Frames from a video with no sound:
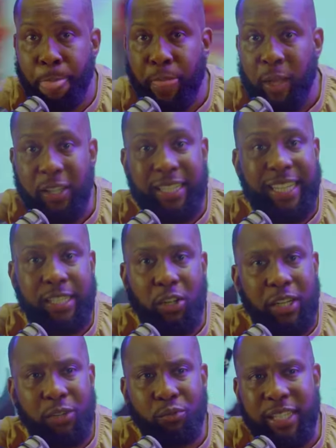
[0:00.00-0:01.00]
Because that's the
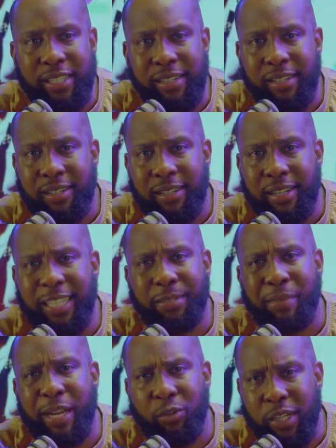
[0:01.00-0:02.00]
only reason, that's the
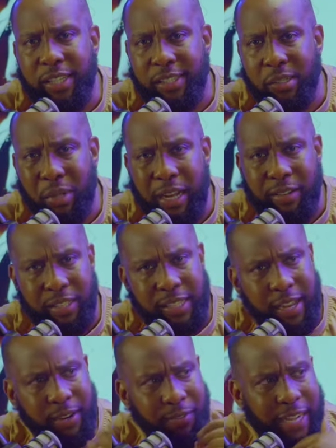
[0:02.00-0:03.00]
main reason she would have this kind of